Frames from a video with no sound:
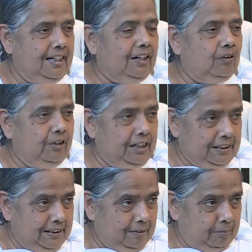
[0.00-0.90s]
according
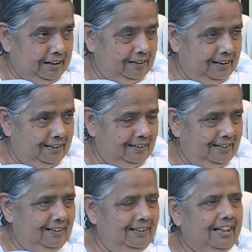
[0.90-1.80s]
to the method.
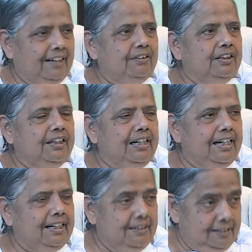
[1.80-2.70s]
Then
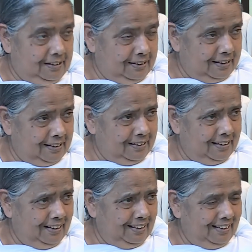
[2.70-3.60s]
thirdly, consistency.